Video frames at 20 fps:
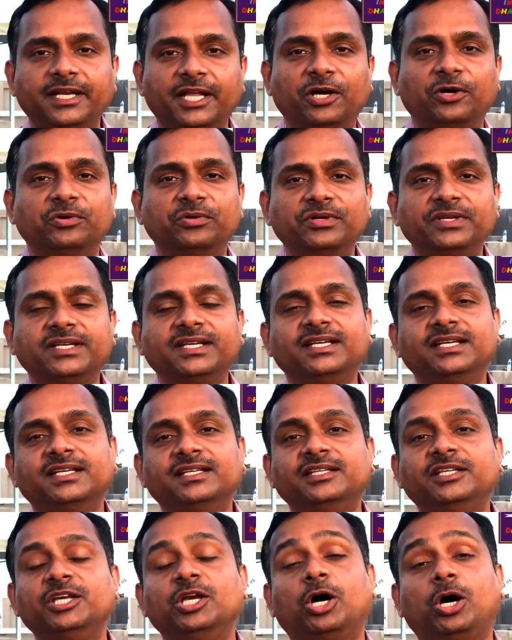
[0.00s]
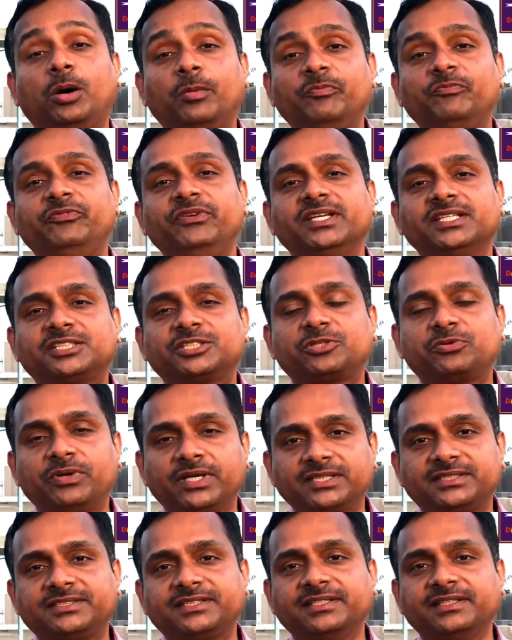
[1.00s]
Now, the obvious
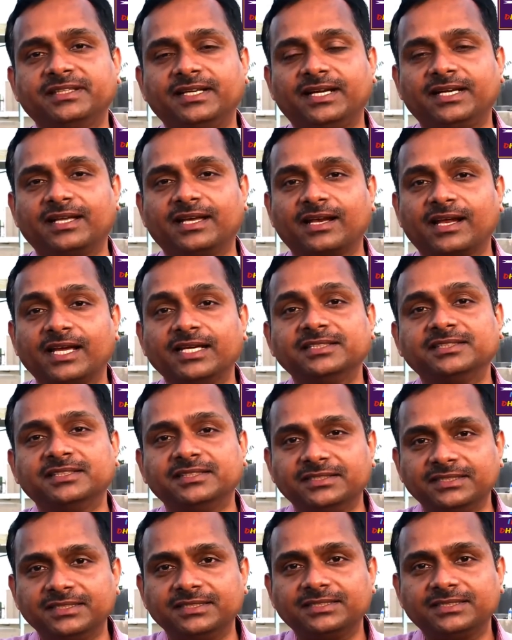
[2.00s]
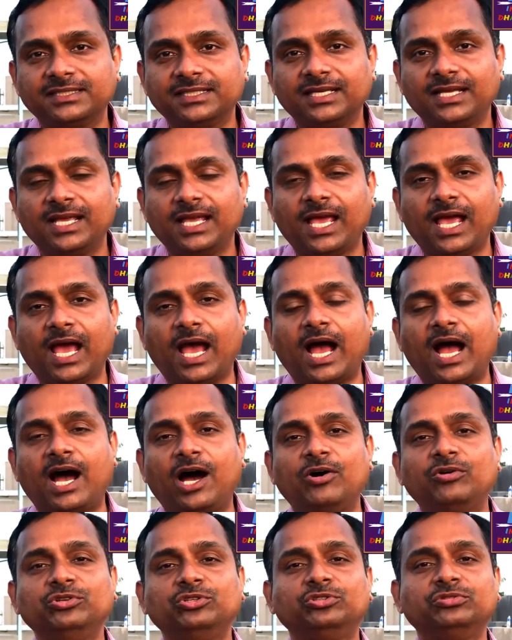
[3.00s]
question that arises is
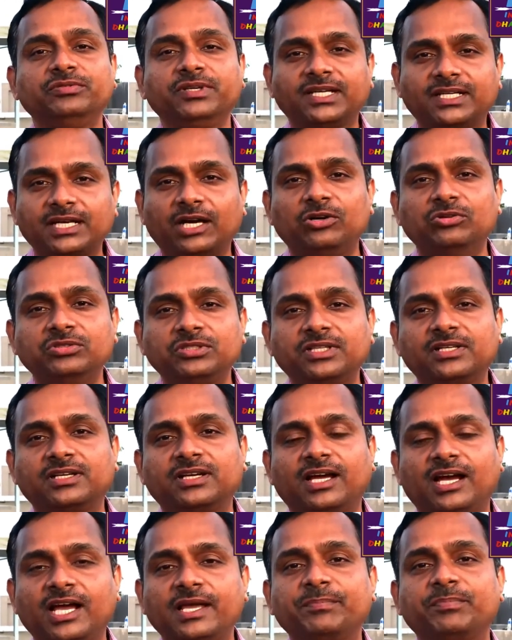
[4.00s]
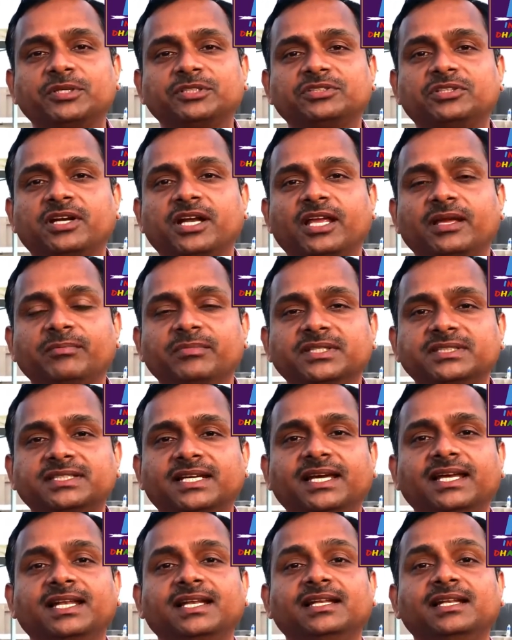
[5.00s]
how do we counter a hypersonic
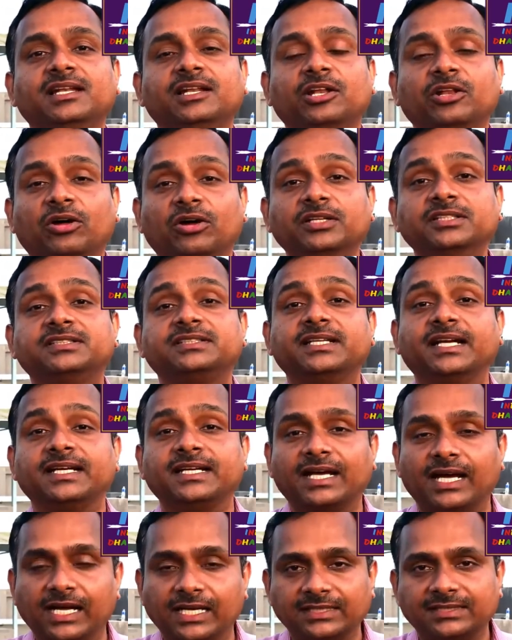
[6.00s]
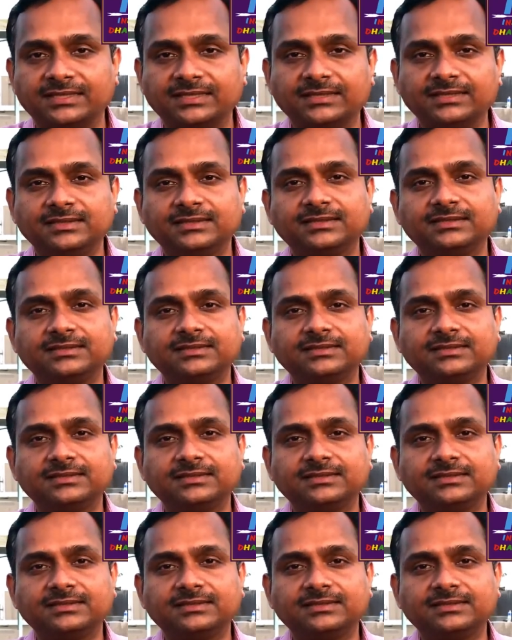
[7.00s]
missile launched at us?